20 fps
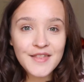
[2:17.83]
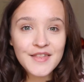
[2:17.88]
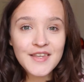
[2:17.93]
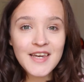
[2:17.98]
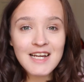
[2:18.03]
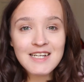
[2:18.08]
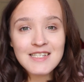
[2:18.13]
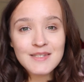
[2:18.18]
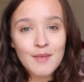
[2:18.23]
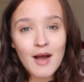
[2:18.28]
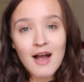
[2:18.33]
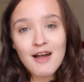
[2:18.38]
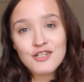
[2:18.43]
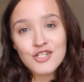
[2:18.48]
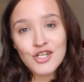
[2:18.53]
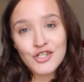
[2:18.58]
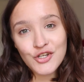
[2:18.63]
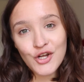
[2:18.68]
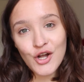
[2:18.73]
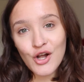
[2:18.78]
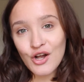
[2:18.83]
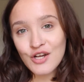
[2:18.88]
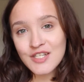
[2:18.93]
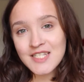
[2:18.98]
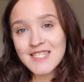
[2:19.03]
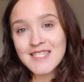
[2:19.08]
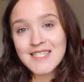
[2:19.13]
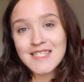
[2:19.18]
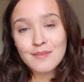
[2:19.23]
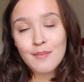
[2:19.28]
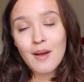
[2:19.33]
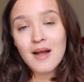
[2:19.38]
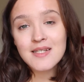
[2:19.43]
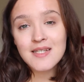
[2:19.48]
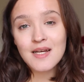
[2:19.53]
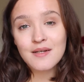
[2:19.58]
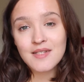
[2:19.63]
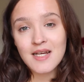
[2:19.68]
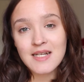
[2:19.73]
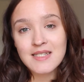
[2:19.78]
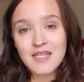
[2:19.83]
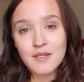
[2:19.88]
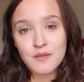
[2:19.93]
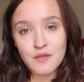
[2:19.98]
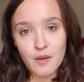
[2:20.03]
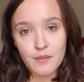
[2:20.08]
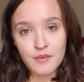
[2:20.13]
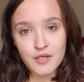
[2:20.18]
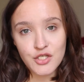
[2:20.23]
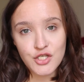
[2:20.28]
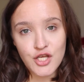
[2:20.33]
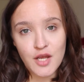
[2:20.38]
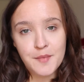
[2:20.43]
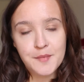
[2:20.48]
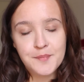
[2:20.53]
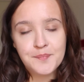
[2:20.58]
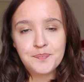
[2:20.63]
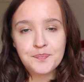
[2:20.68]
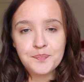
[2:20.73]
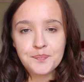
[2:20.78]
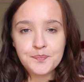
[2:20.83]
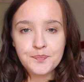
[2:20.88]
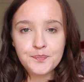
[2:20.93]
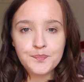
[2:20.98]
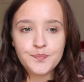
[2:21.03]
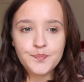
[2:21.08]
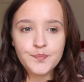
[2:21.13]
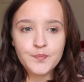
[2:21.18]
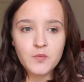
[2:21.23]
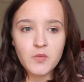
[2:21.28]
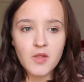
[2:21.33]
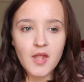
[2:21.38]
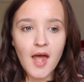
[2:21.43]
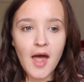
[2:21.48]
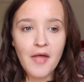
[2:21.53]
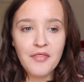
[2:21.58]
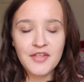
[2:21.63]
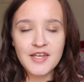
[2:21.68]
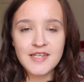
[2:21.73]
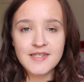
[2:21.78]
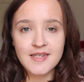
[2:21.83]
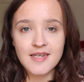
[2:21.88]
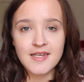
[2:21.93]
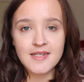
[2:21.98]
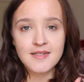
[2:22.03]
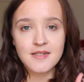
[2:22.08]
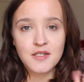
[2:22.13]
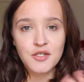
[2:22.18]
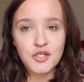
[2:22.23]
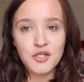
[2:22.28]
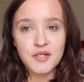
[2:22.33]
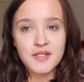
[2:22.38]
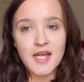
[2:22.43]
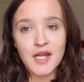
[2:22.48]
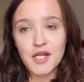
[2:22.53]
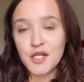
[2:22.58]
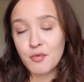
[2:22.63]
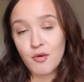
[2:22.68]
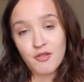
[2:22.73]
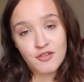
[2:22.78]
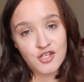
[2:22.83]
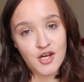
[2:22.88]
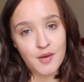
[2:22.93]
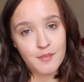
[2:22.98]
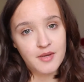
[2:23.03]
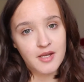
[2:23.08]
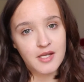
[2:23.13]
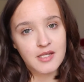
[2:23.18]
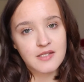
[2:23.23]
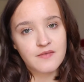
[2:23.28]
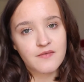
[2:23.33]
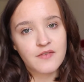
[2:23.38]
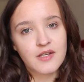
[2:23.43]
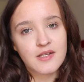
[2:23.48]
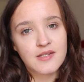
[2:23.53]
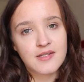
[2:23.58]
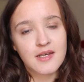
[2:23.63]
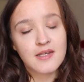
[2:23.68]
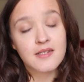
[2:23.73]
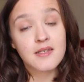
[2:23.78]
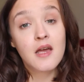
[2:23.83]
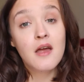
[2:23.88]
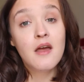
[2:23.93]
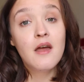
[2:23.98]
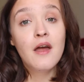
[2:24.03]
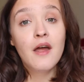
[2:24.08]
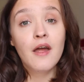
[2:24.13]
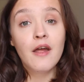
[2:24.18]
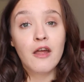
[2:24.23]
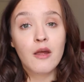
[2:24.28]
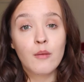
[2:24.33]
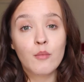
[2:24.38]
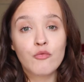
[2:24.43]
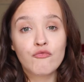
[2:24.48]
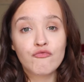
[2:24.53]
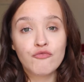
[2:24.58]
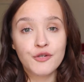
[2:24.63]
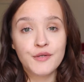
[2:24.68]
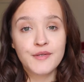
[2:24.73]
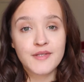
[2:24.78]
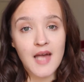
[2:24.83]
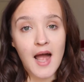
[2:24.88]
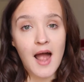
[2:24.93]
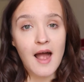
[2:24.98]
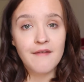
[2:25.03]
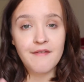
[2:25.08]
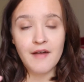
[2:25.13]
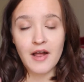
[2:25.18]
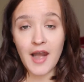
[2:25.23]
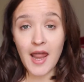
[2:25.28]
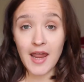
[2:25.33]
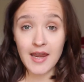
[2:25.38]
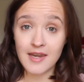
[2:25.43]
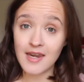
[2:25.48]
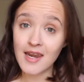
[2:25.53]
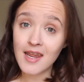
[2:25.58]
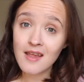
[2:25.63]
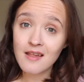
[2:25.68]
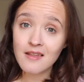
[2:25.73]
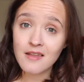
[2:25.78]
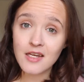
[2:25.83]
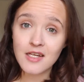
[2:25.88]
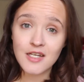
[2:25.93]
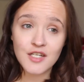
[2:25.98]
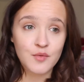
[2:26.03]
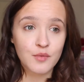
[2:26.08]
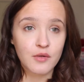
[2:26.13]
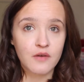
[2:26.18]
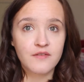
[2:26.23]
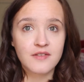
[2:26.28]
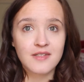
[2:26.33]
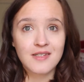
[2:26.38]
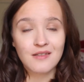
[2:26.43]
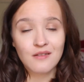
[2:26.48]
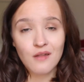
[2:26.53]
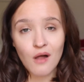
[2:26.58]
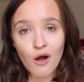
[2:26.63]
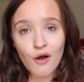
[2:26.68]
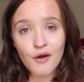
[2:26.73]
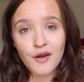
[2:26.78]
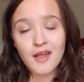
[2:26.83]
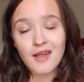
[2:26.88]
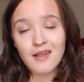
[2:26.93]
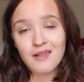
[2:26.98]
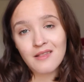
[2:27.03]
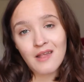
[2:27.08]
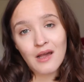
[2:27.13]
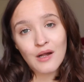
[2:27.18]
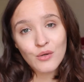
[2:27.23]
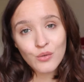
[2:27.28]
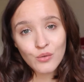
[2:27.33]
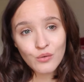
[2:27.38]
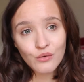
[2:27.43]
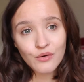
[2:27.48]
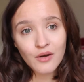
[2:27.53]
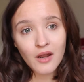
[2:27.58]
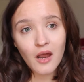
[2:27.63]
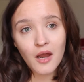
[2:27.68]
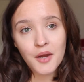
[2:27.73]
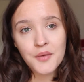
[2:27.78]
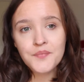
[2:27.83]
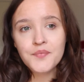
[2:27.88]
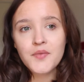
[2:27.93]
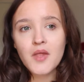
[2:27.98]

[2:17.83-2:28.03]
The next match on the card is the SmackDown Tag Team Championship, and this is the New Day, who are the champions, versus Rusev and Aiden English, with obviously Lana in their corner.